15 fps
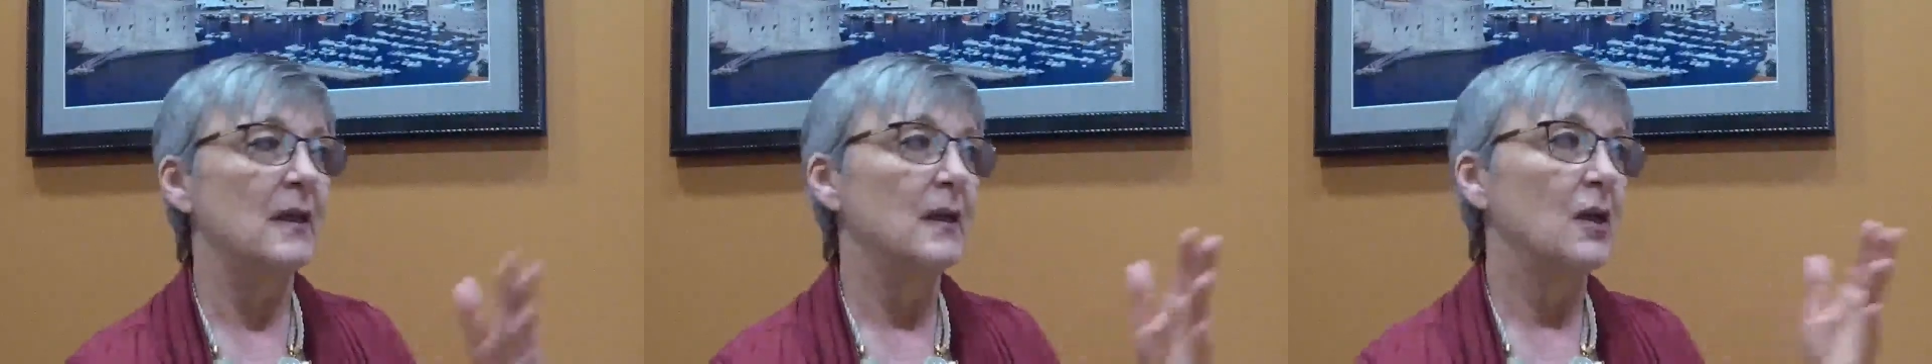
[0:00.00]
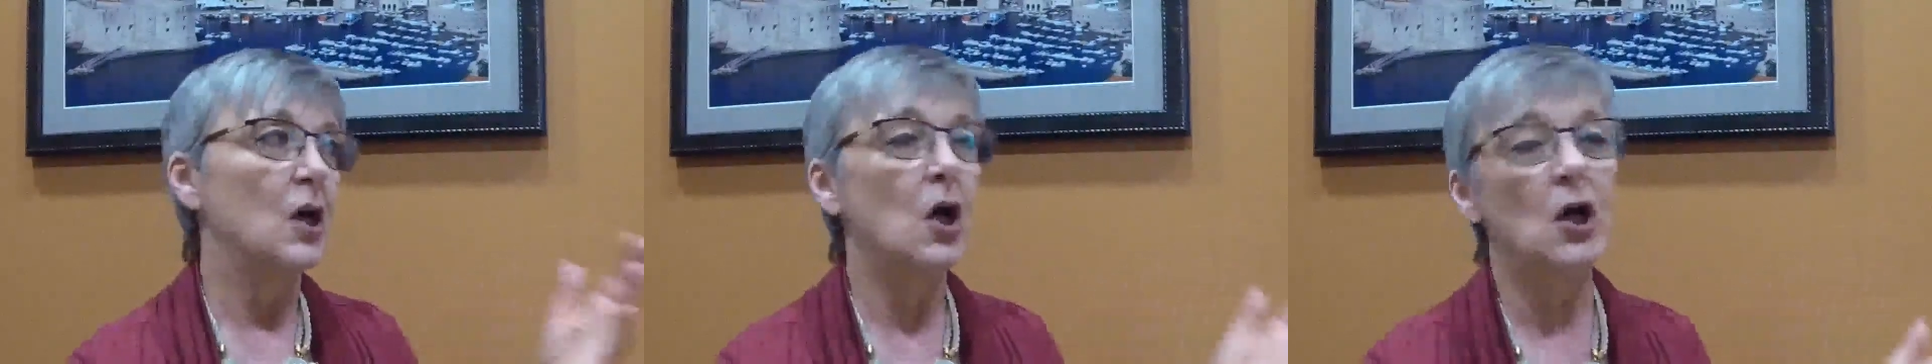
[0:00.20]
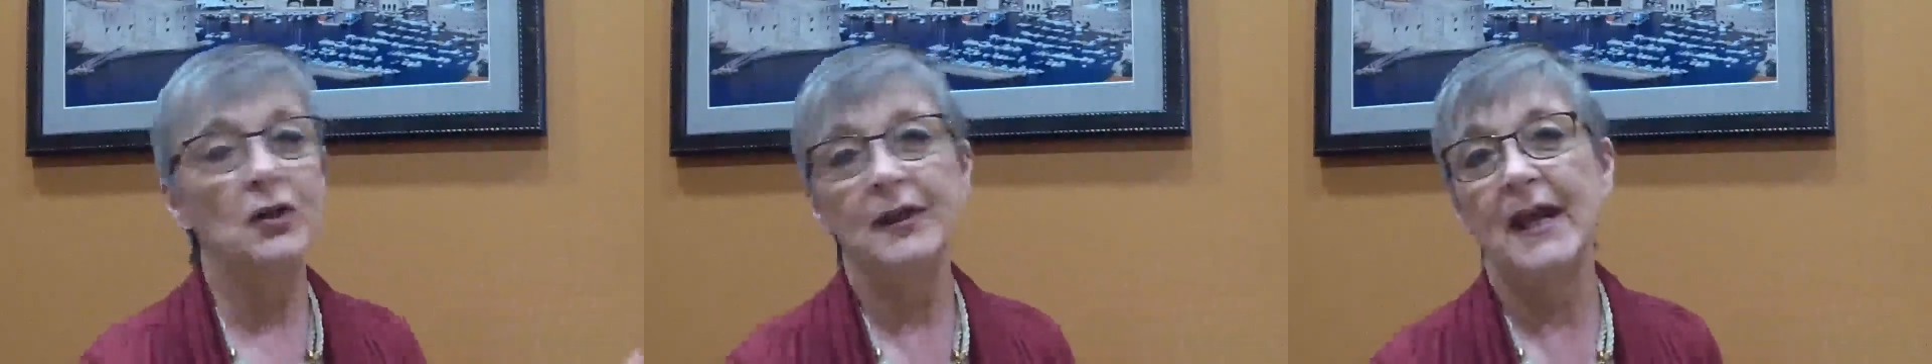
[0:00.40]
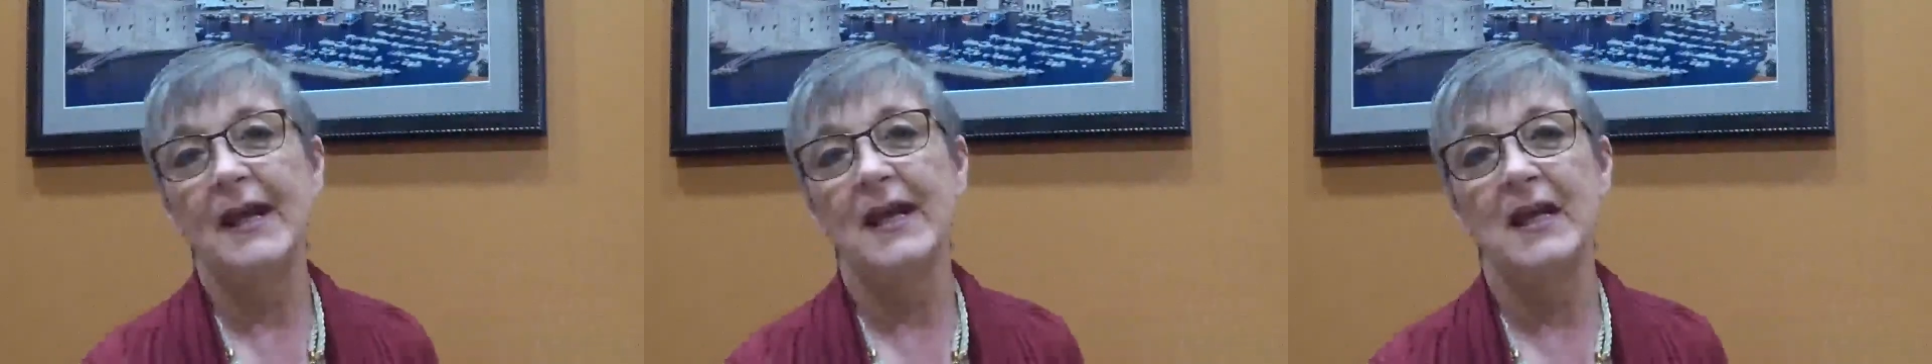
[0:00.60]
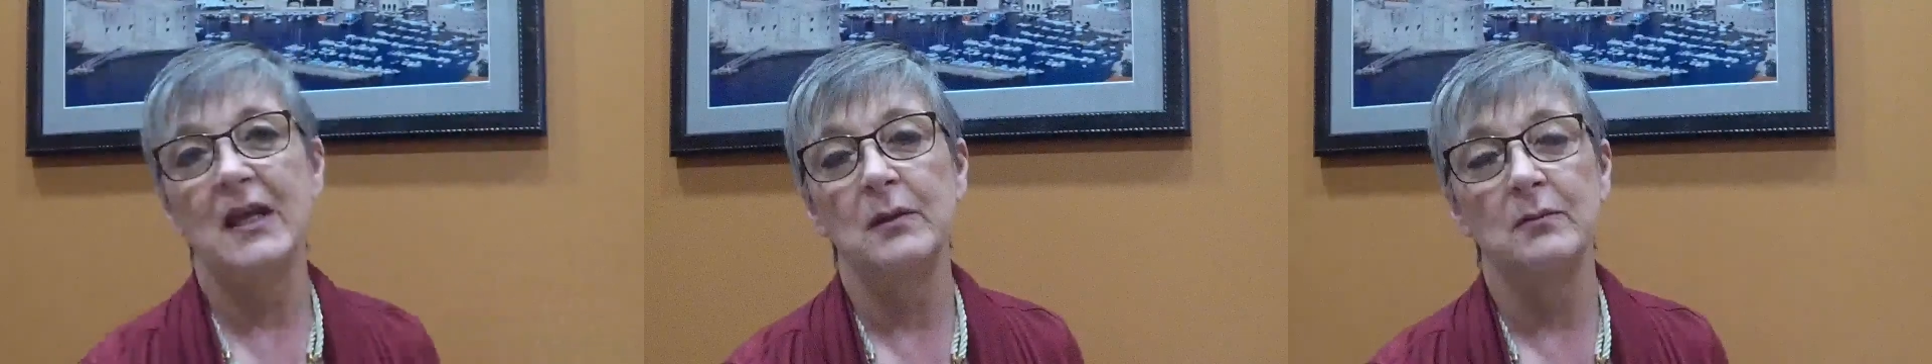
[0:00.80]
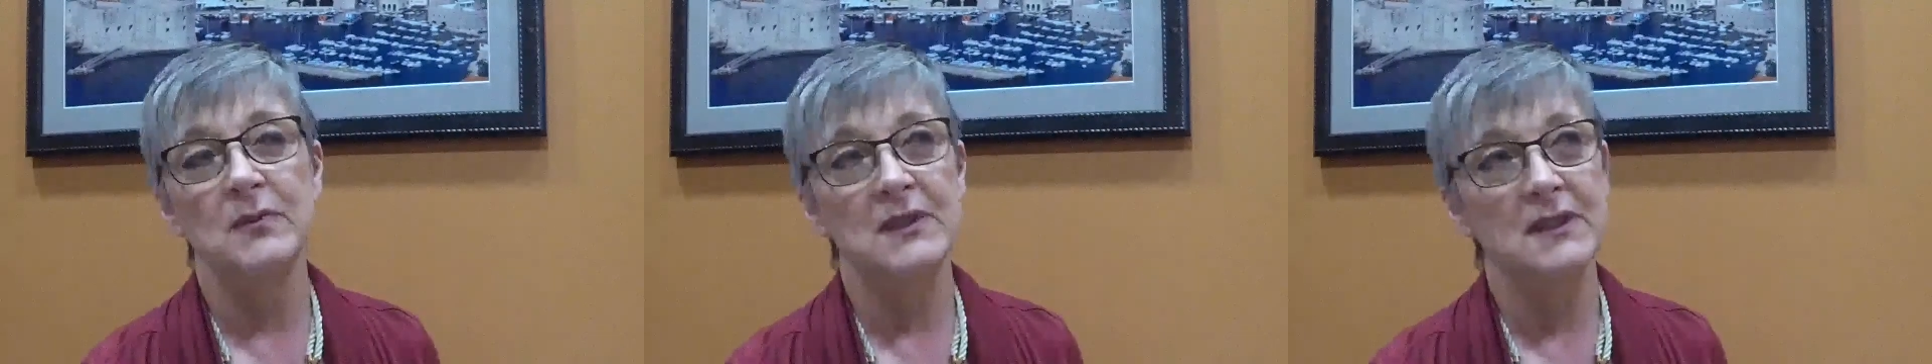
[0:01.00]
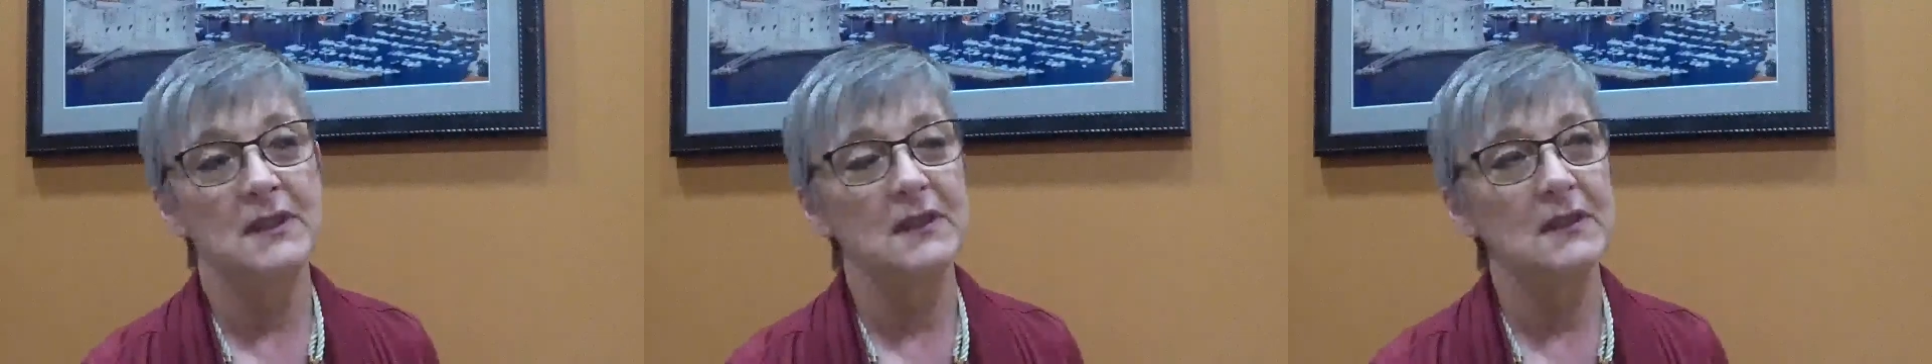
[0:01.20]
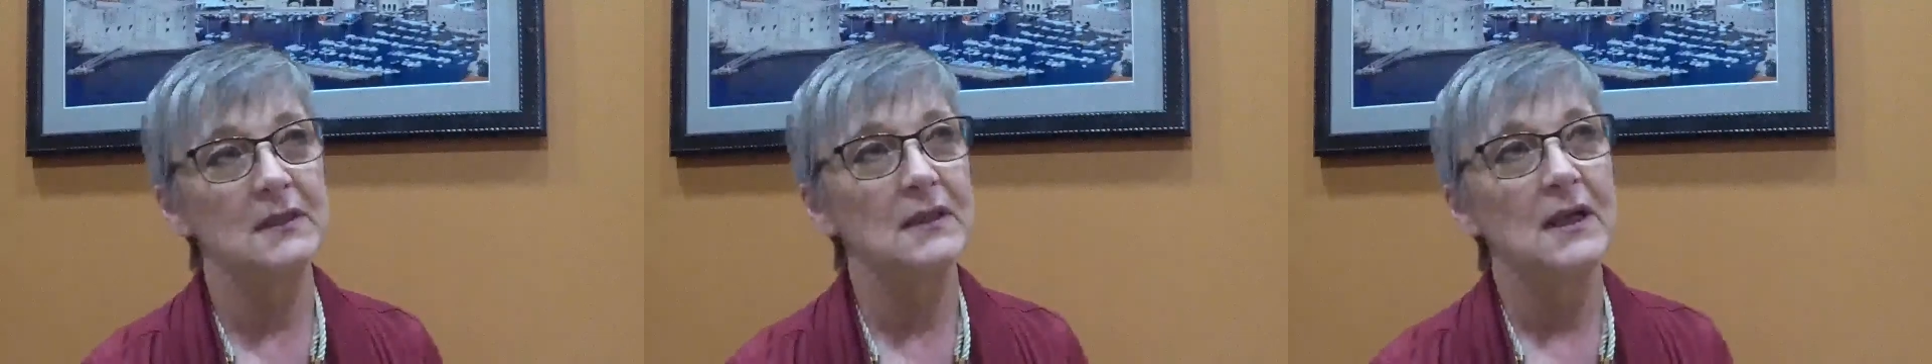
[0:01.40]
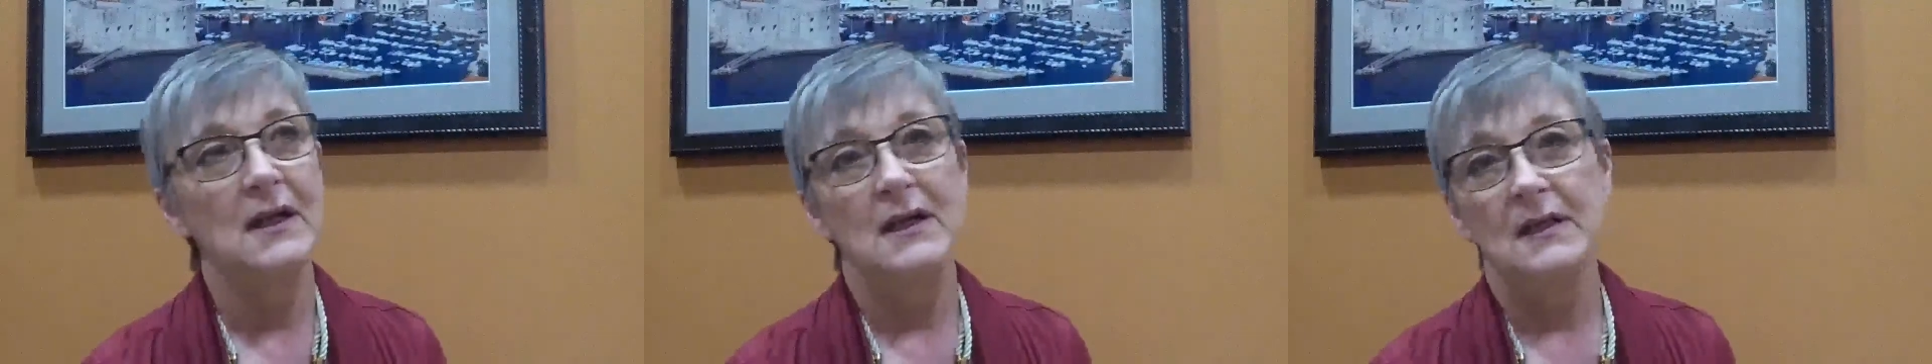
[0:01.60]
call names and